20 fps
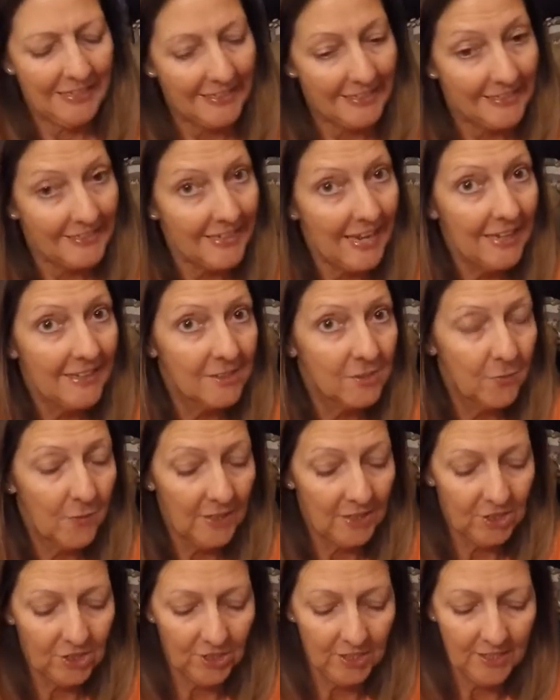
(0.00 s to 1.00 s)
Next
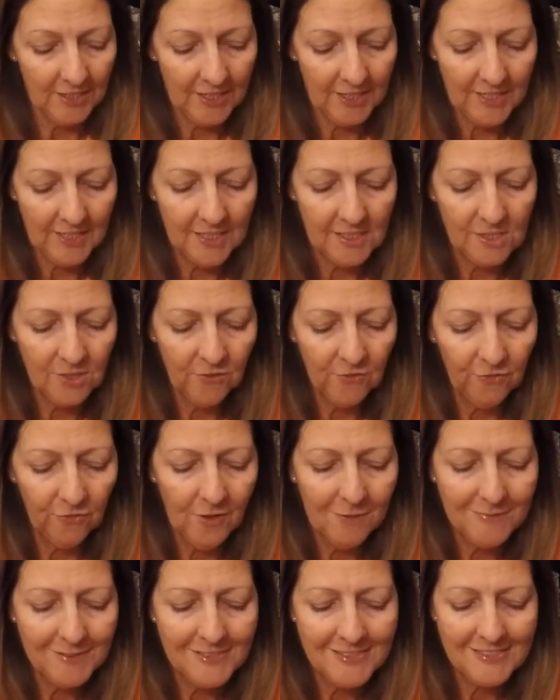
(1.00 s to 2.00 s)
question is
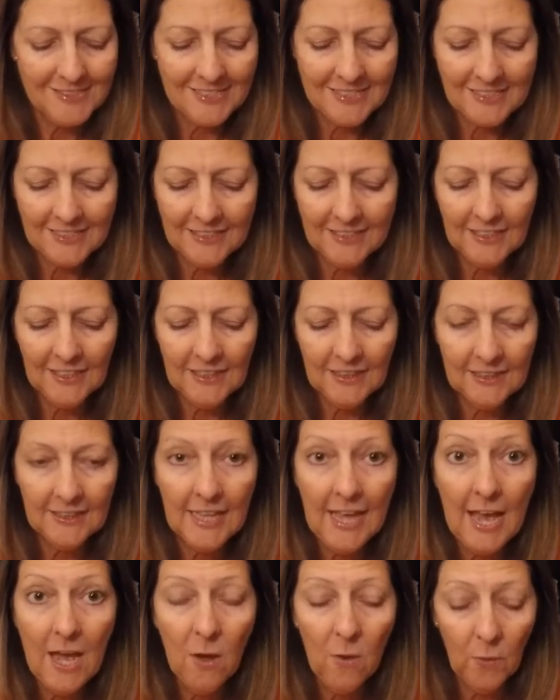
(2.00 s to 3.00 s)
from Cindy
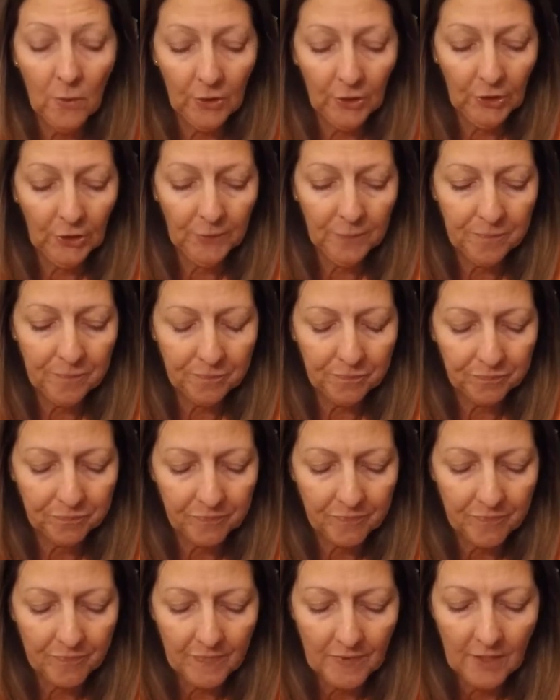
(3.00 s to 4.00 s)
Lauer.
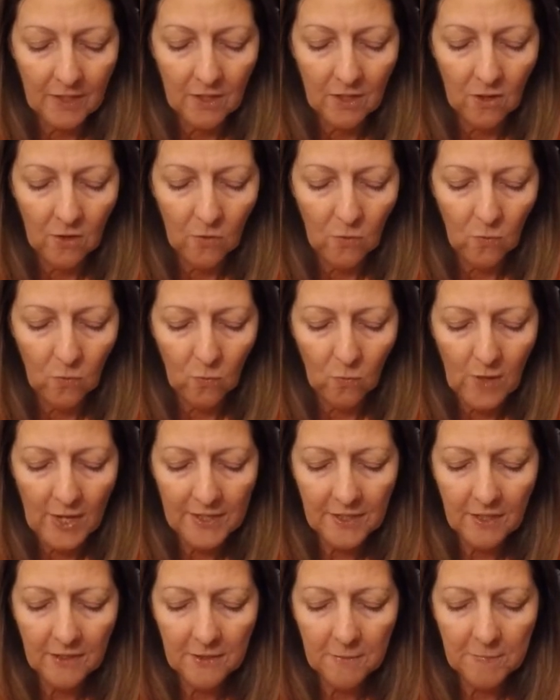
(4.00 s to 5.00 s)
What
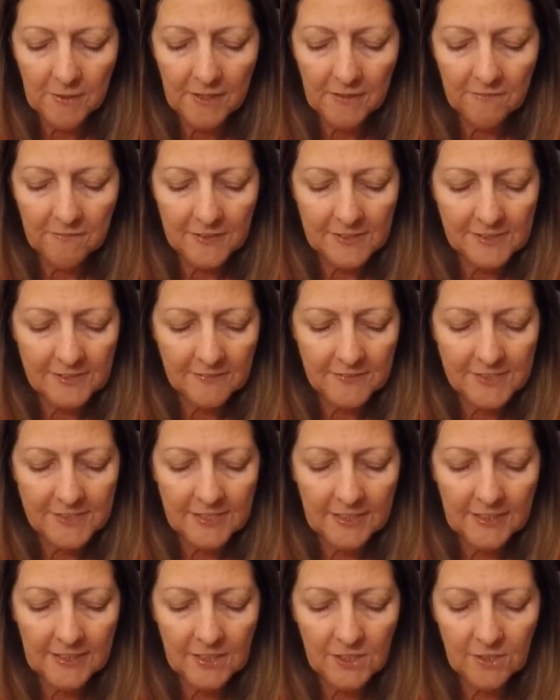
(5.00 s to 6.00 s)
are the benefits of
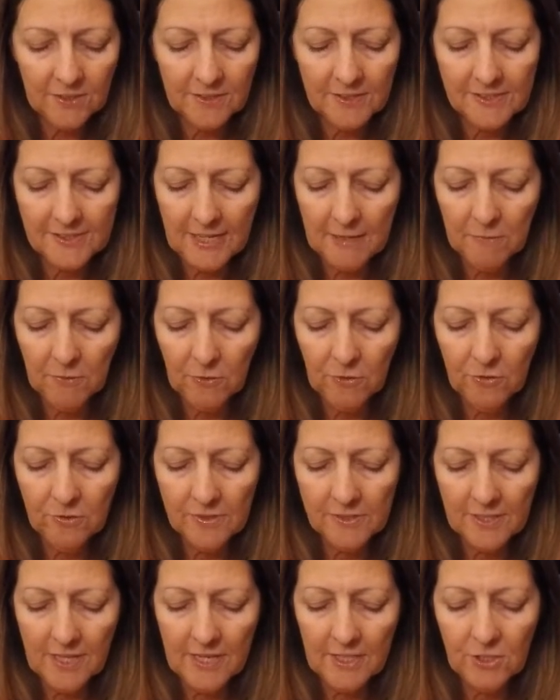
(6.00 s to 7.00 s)
sticking to the same
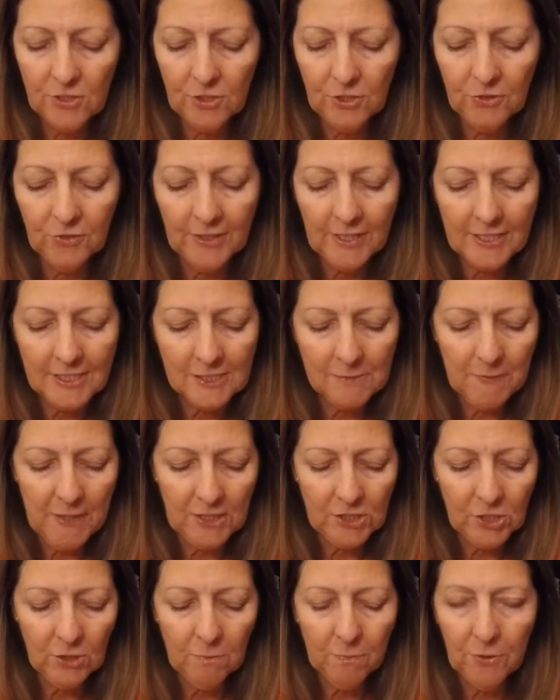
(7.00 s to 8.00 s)
cruise line? Do you get
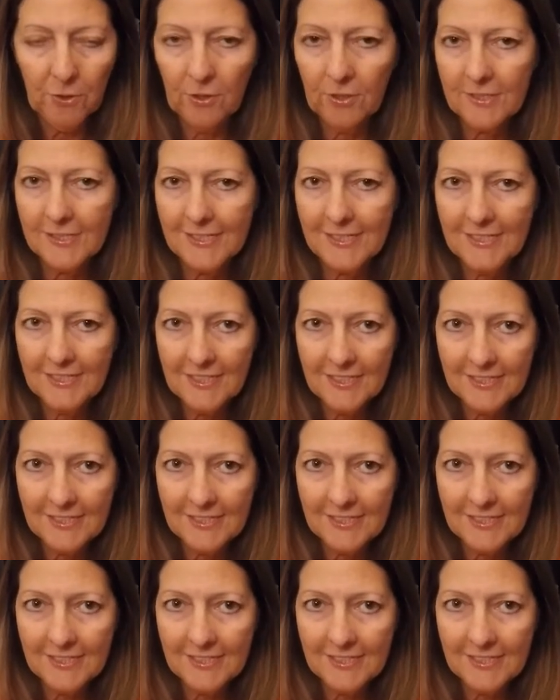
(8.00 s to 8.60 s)
special perks and